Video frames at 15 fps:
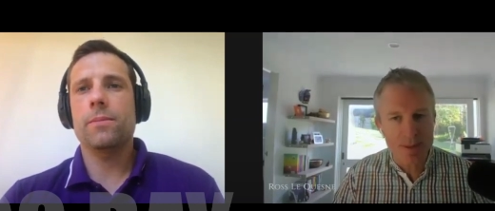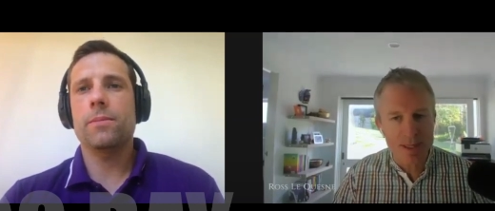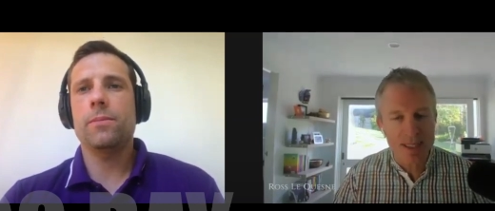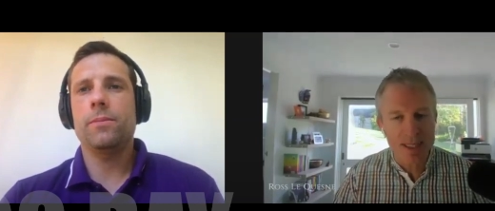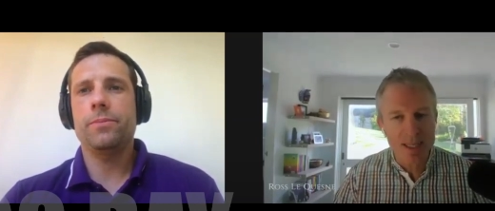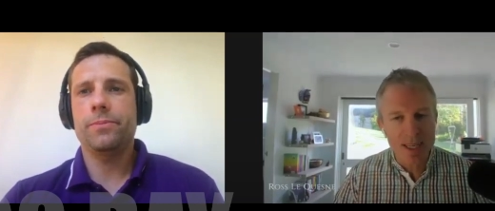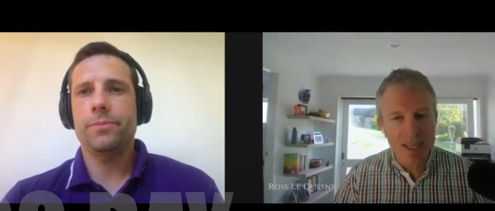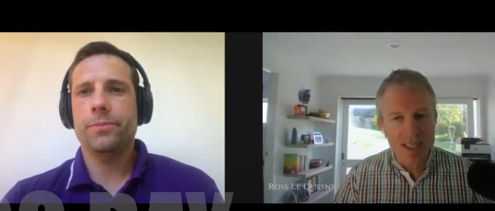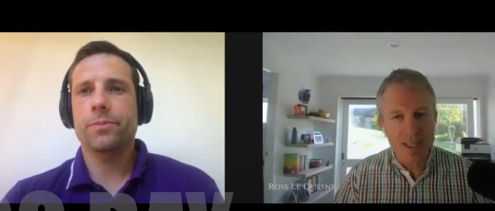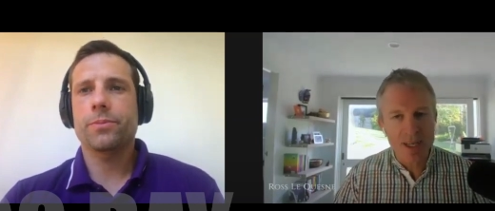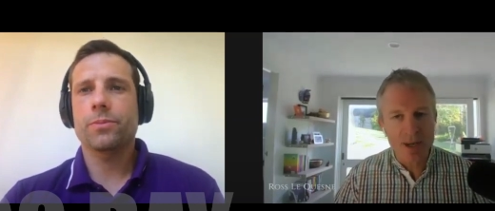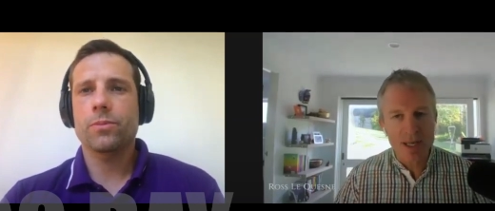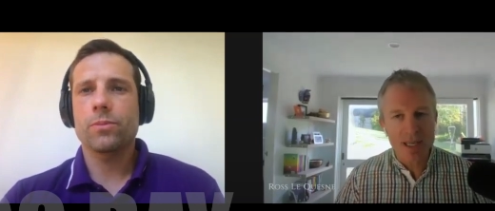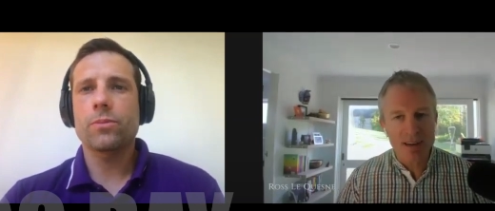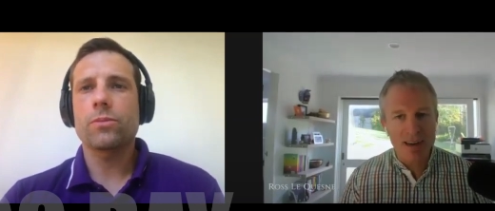Speaker 1: But,
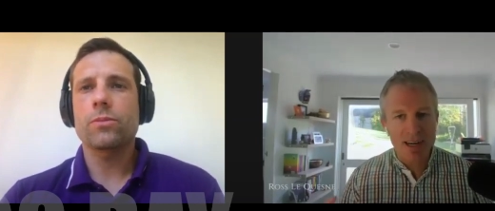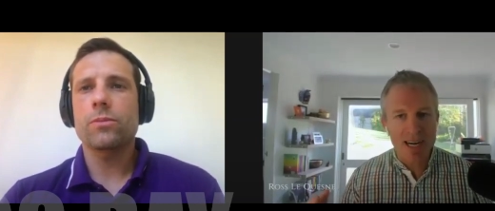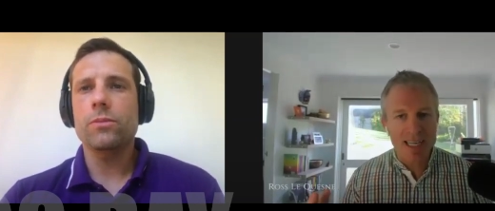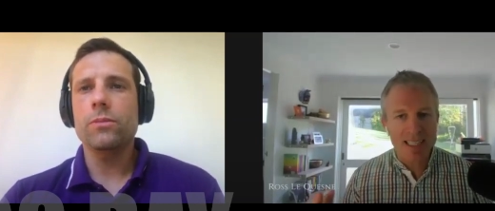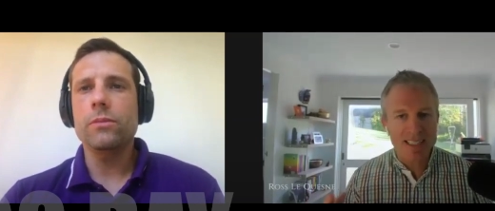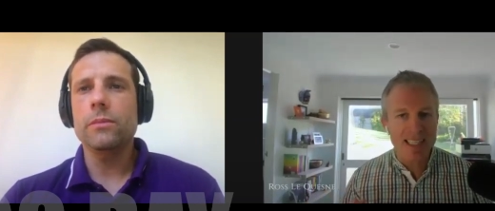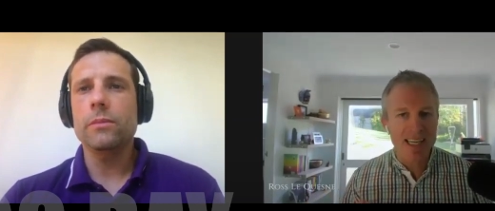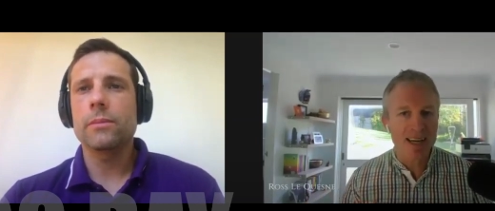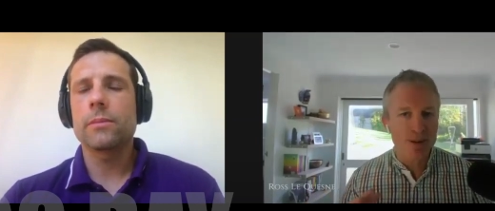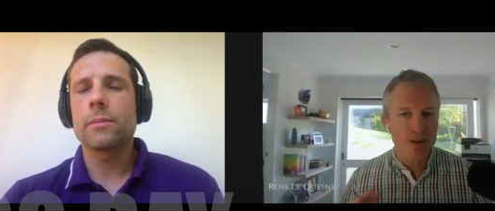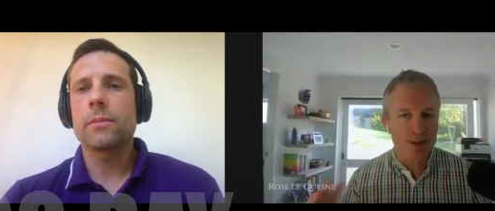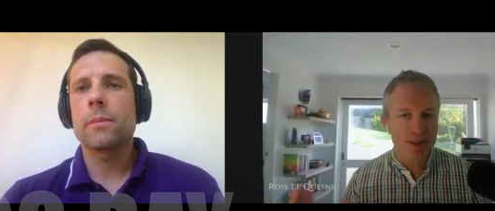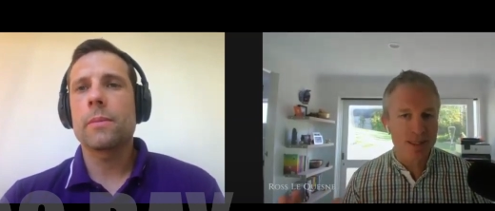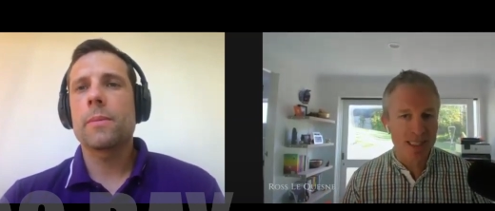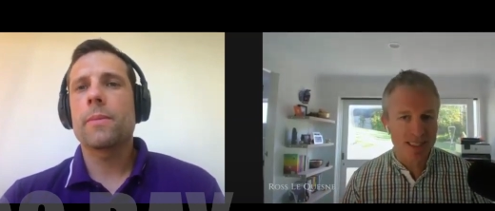you know, it creates that
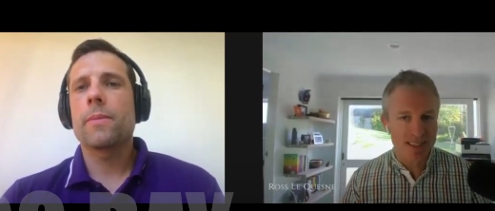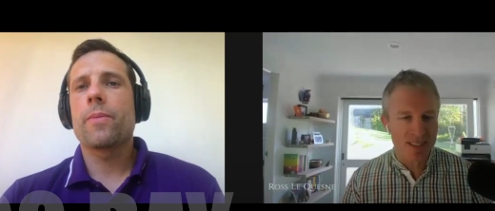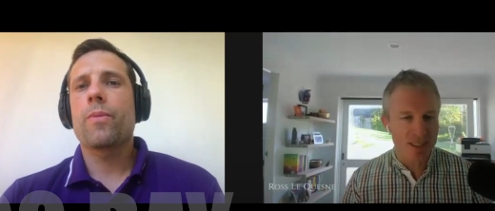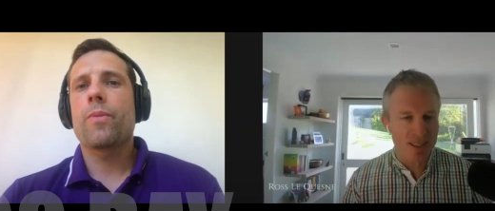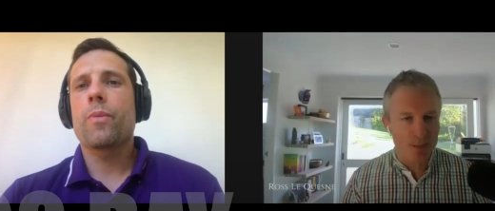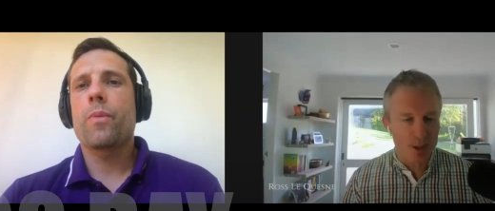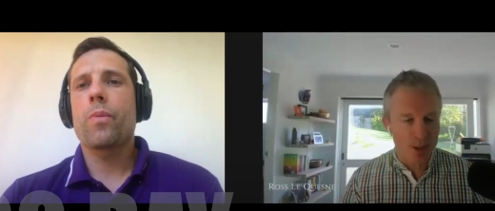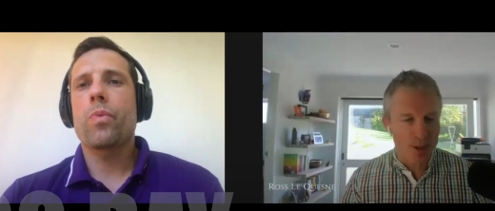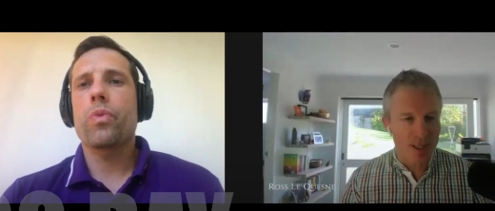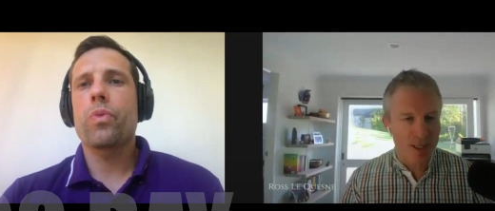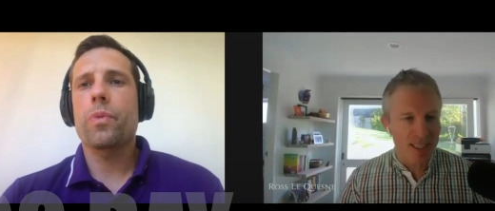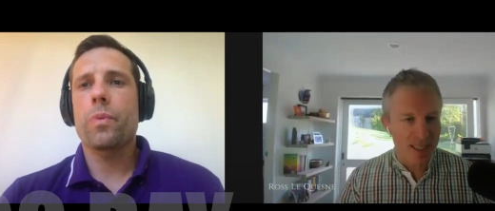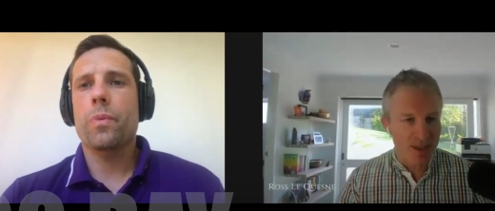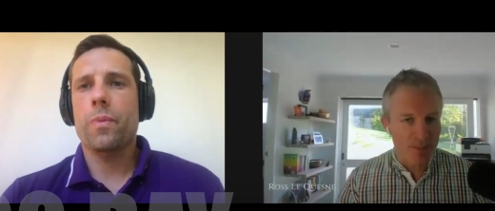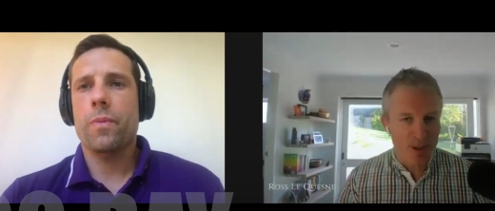real sense of community.